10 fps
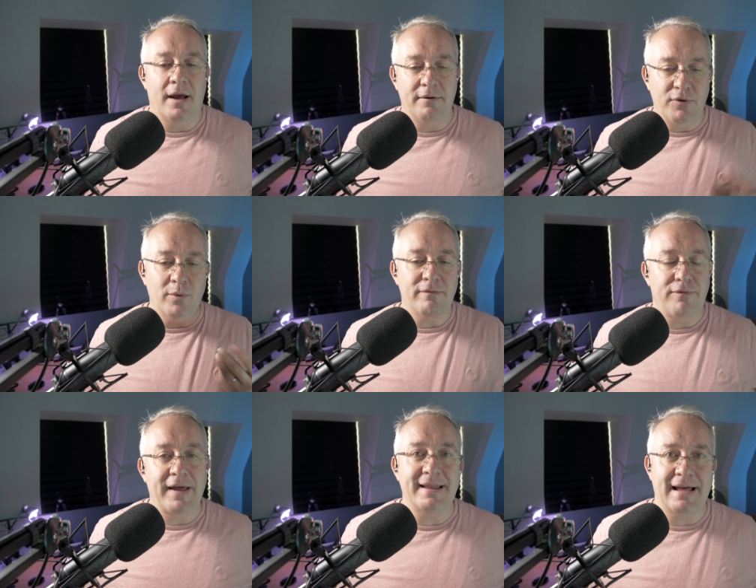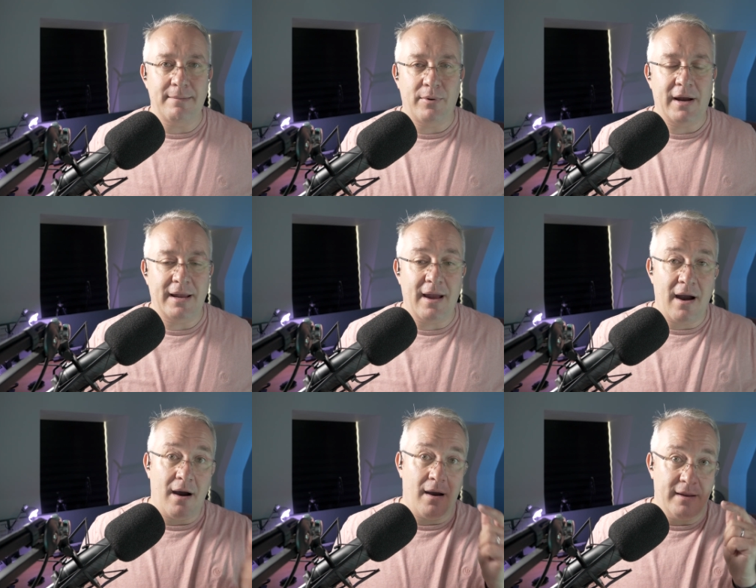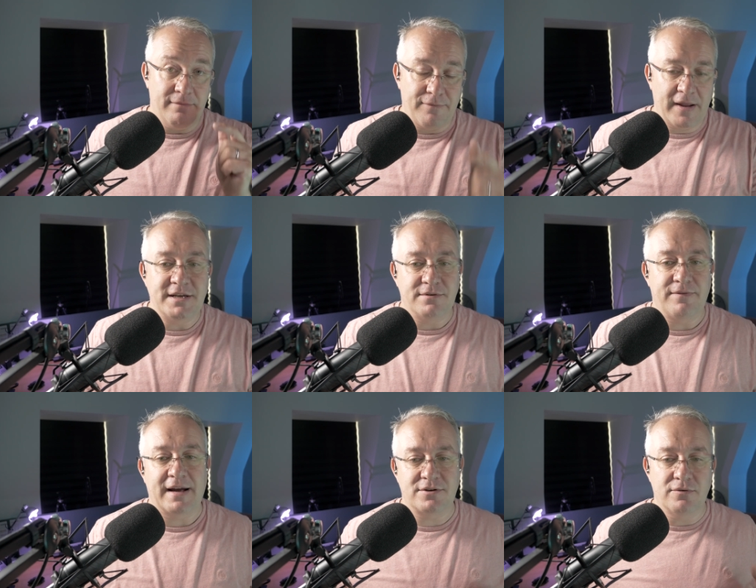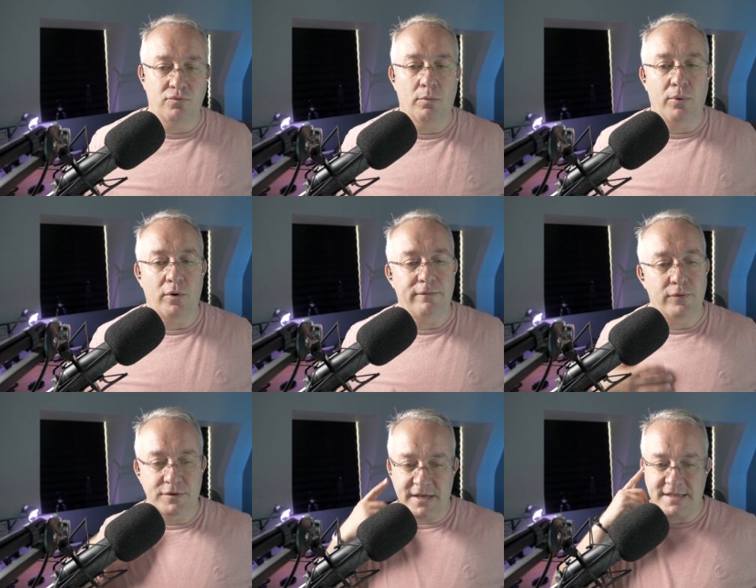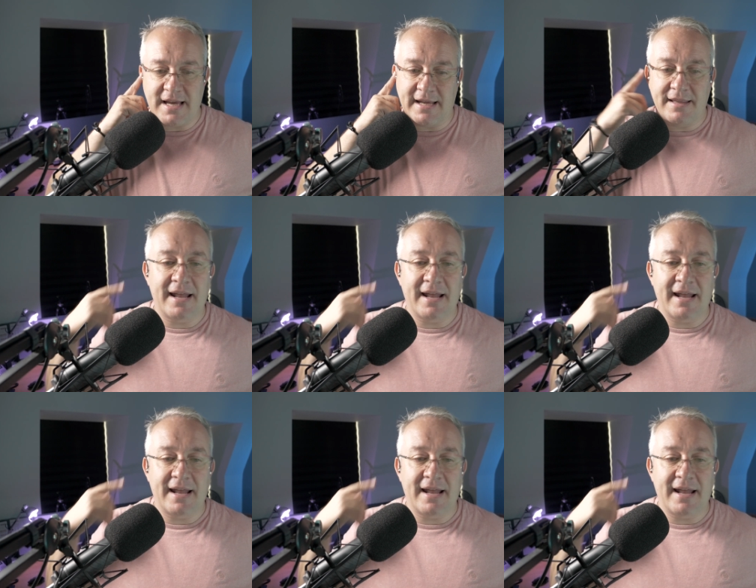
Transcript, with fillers: and if you inflate that by our inflation factor of one point four six eight,